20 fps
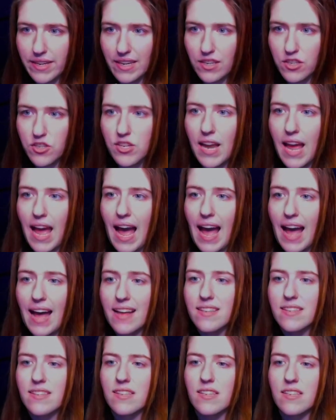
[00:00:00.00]
she
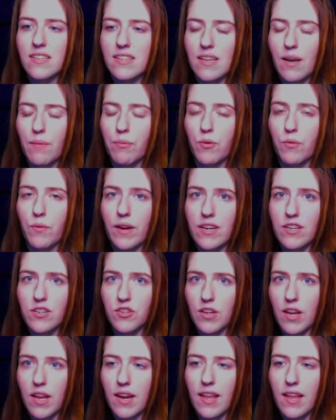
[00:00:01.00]
has this separation.